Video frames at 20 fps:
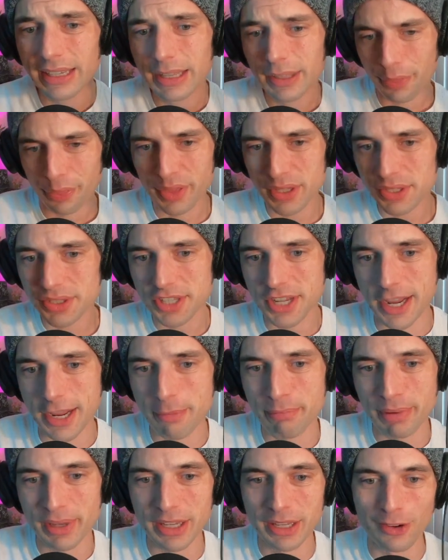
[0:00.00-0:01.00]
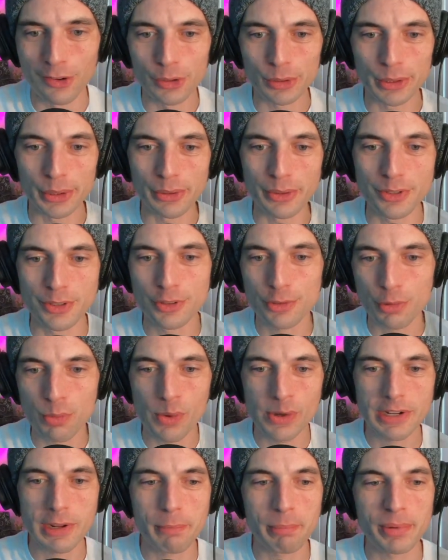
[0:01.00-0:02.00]
This type includes
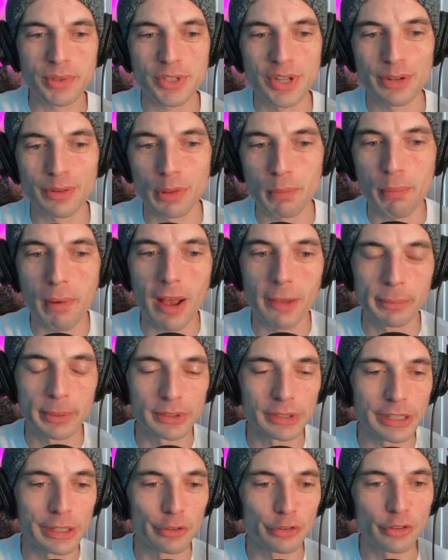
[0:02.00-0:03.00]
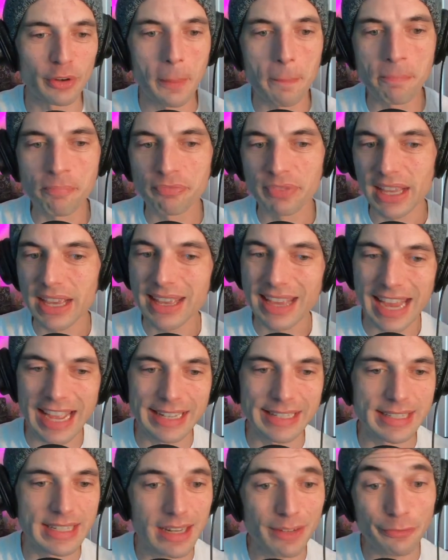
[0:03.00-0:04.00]
20% of the population
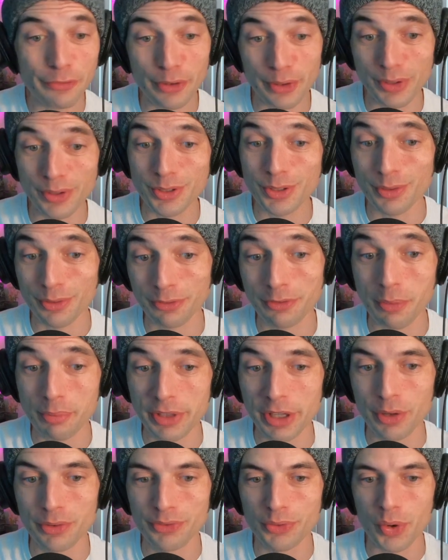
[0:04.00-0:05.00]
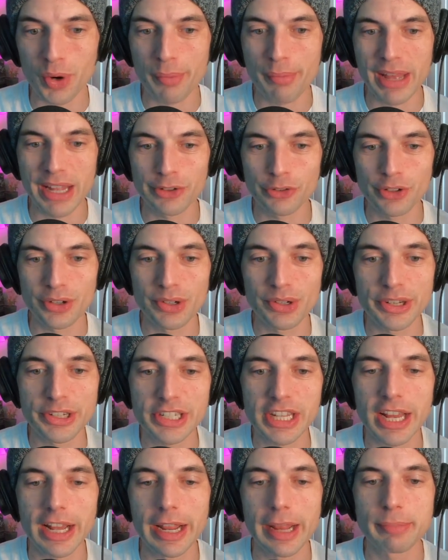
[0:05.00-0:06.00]
and differs from the aforementioned
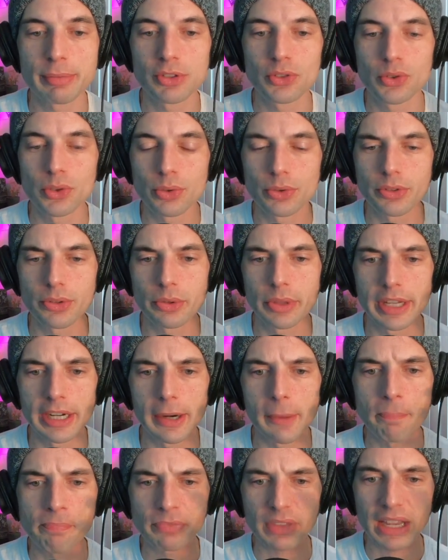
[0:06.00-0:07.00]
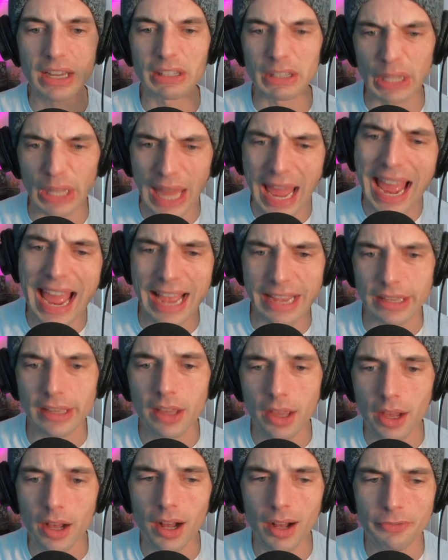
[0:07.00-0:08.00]
types due to their lack
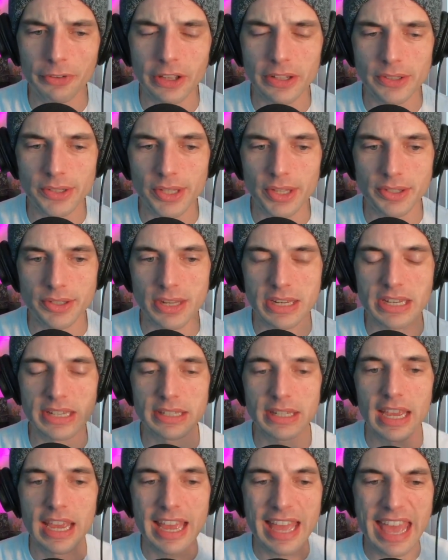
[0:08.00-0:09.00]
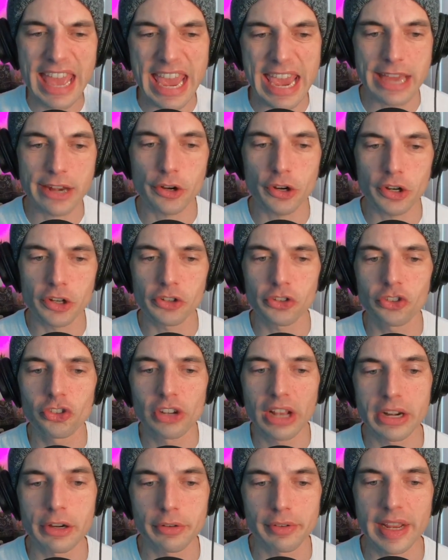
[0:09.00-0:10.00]
of consistent
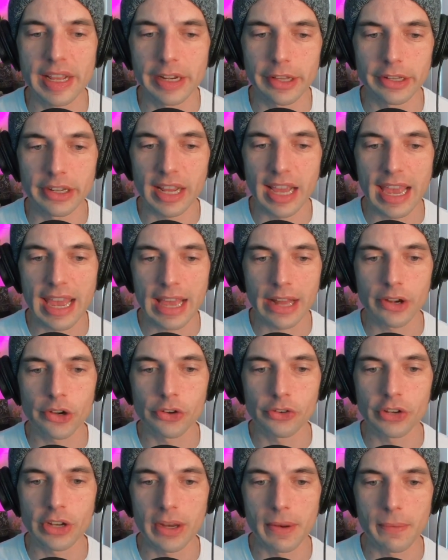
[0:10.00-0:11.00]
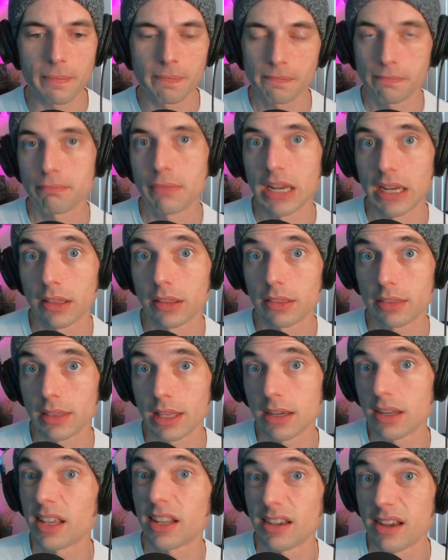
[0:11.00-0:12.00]
inner-generated energy, meaning they
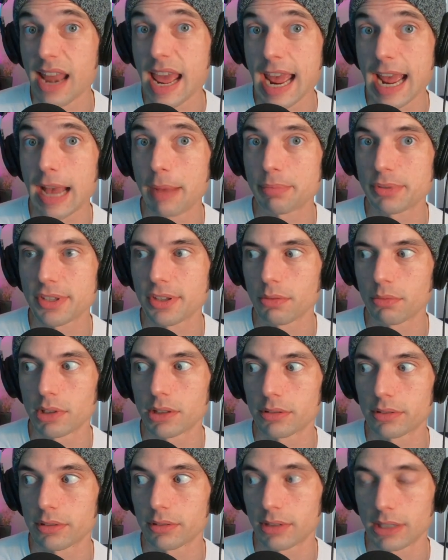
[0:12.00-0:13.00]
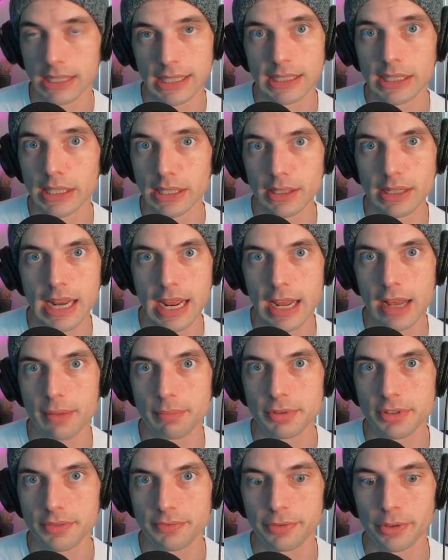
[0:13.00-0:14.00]
need naps, which I need
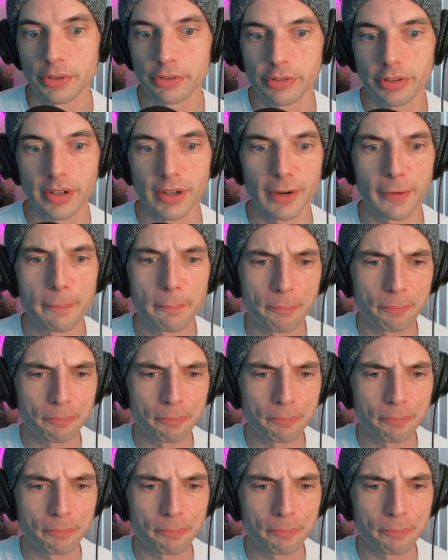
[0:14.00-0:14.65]
naps for sure.